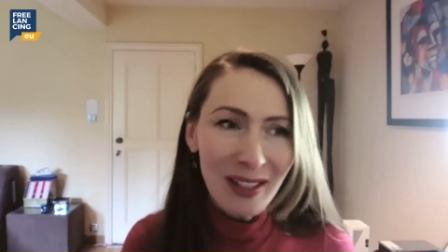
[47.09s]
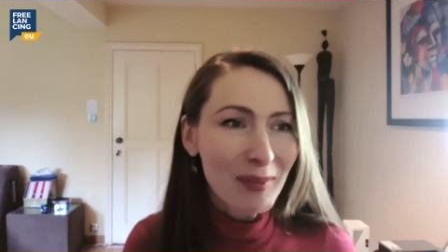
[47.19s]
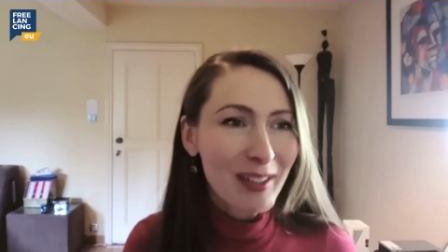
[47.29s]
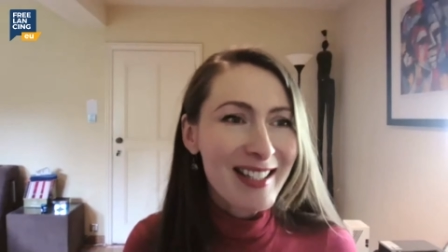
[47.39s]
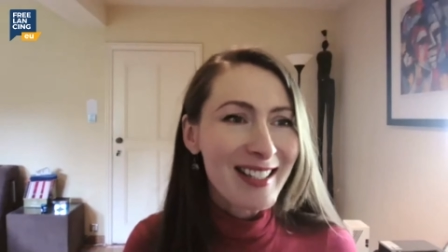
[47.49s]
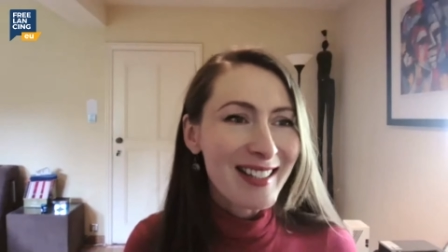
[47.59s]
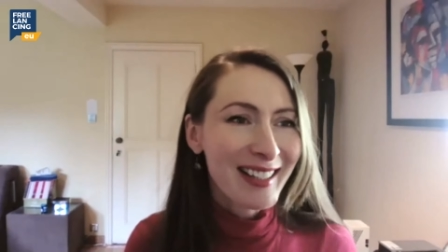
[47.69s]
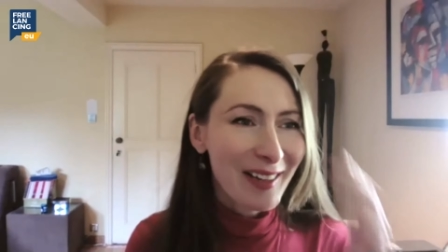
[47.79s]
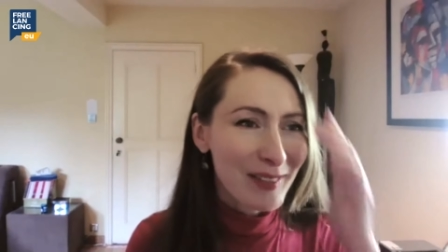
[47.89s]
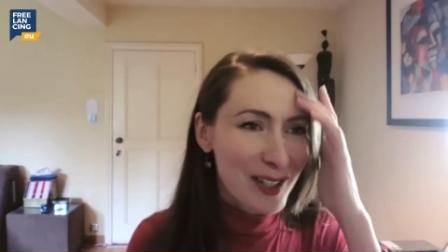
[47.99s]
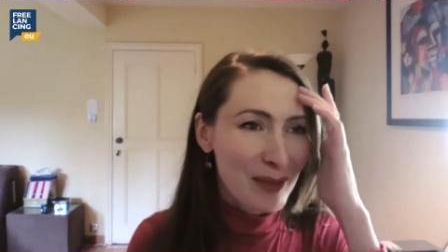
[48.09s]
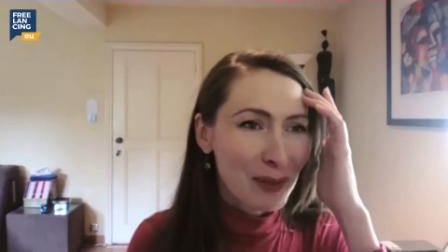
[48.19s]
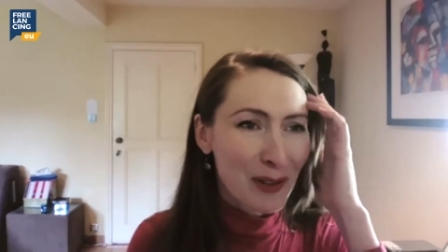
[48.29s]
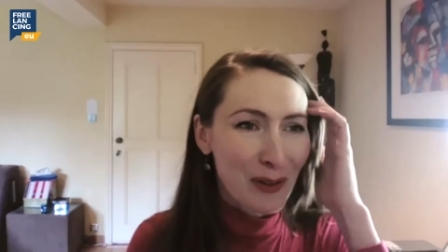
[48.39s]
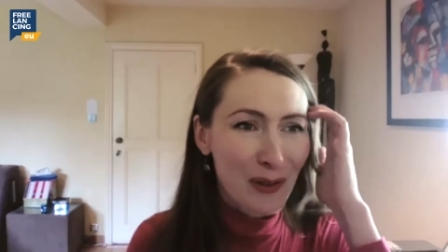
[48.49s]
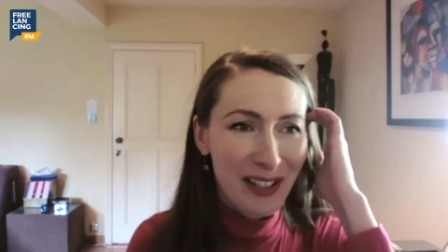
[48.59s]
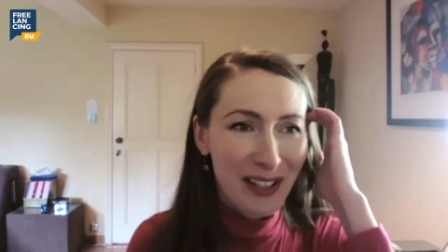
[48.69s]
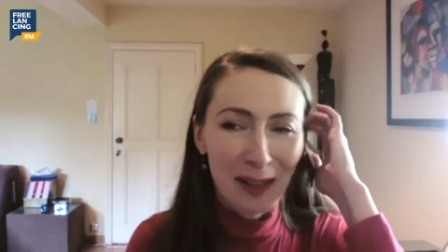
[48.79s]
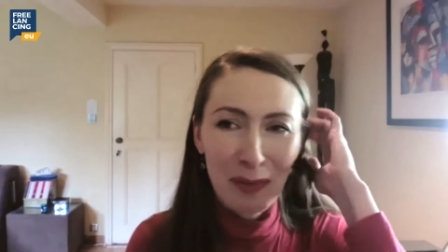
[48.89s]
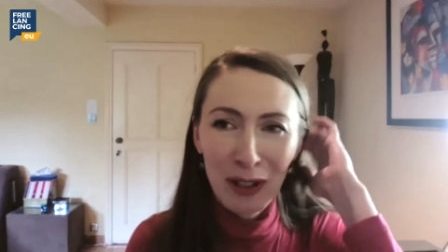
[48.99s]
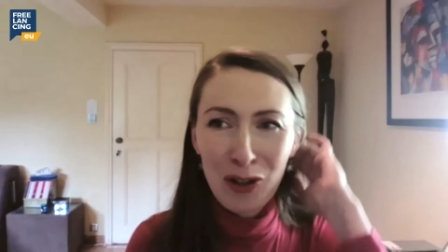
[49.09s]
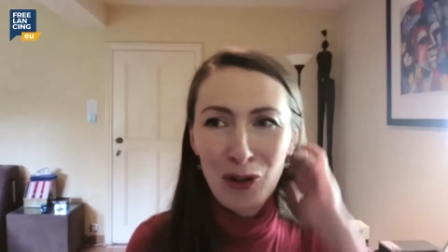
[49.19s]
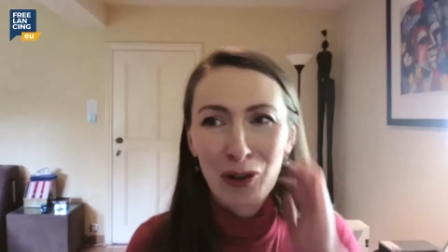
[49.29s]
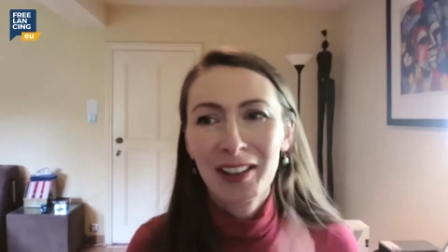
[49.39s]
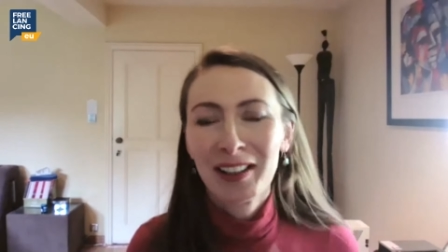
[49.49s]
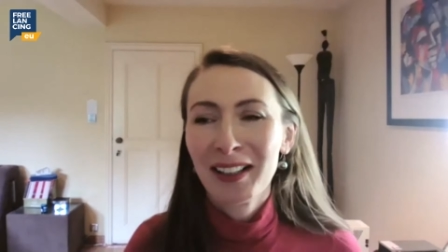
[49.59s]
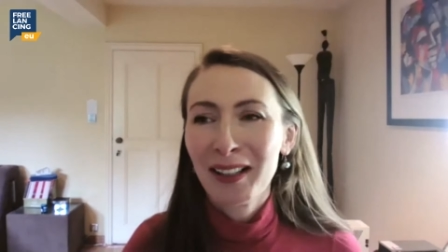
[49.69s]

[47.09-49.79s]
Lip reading: But since I have this opportunity, I'll make sure